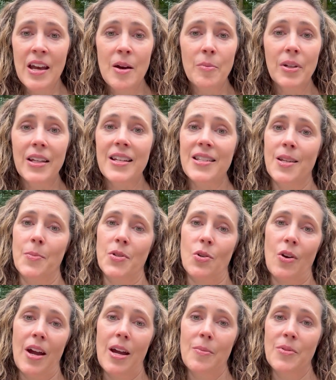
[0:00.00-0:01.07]
please
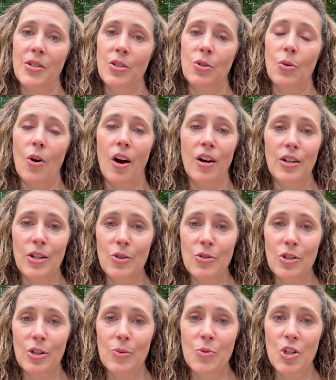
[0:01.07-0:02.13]
subscribe to our
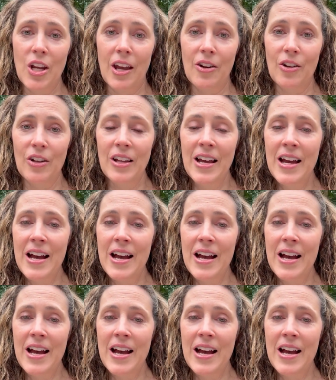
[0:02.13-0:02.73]
YouTube channel.